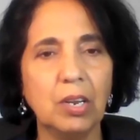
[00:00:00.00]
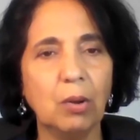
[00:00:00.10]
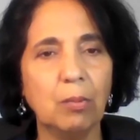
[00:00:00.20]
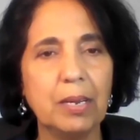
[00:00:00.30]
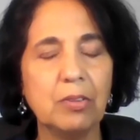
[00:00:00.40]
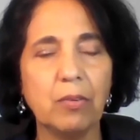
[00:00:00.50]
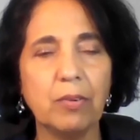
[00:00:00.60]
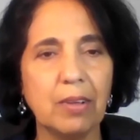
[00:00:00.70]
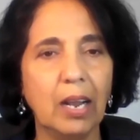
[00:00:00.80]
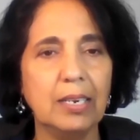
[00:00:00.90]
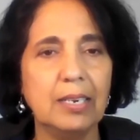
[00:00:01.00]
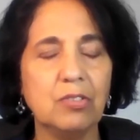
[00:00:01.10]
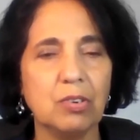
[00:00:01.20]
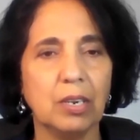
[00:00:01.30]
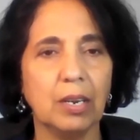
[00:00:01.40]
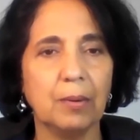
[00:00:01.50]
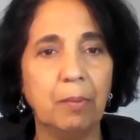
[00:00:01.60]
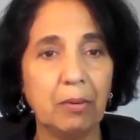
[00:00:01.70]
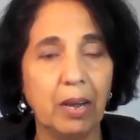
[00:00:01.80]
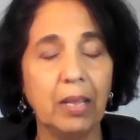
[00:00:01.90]
you know, because it was all Eastern.
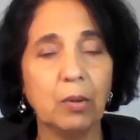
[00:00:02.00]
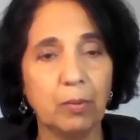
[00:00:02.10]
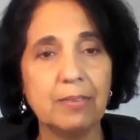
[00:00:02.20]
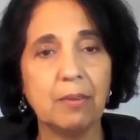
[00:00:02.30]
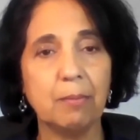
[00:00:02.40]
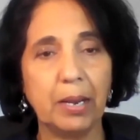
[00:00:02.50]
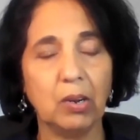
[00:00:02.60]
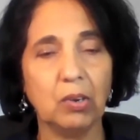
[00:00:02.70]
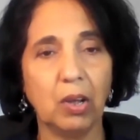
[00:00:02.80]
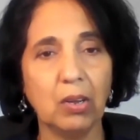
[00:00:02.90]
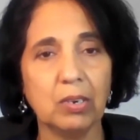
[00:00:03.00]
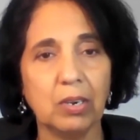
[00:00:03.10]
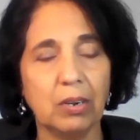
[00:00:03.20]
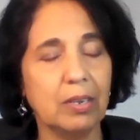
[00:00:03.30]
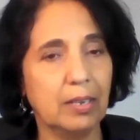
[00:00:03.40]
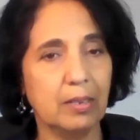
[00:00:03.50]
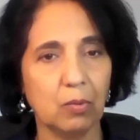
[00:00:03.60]
My mm. father was a medical doctor as